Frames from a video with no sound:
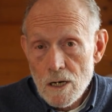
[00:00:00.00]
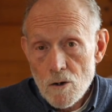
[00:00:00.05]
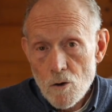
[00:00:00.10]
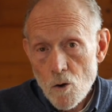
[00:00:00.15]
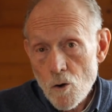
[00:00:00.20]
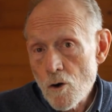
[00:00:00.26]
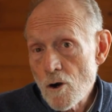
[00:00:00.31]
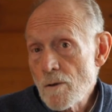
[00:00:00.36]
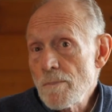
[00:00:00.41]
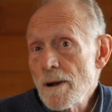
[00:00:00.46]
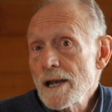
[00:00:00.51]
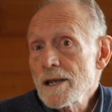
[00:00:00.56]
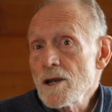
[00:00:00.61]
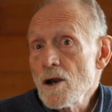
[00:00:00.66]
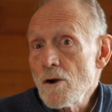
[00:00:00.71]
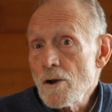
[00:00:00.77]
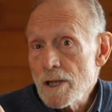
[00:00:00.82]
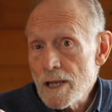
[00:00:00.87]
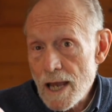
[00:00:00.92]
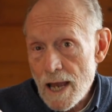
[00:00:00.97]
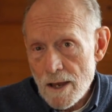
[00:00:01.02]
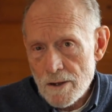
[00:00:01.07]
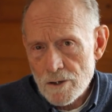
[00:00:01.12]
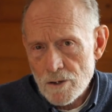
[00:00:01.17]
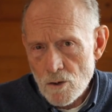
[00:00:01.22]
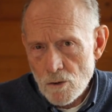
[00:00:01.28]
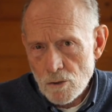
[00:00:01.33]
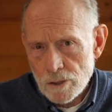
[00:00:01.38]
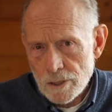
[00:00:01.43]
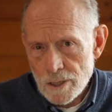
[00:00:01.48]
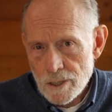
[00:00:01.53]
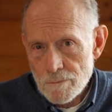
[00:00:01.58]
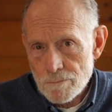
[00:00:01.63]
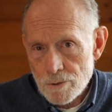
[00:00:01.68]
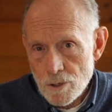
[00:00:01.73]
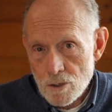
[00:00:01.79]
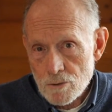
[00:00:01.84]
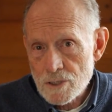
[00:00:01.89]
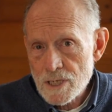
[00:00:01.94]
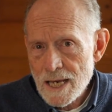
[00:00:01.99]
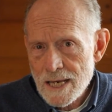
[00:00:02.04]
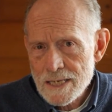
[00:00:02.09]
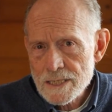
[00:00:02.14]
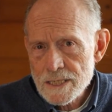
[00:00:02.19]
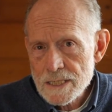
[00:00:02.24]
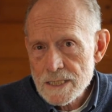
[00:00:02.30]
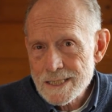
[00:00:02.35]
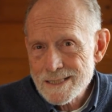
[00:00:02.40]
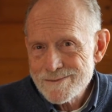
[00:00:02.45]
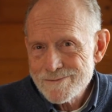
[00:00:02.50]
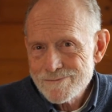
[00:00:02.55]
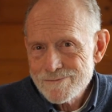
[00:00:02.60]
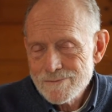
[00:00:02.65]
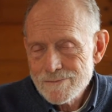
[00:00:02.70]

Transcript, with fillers: or by going out and holding a protest.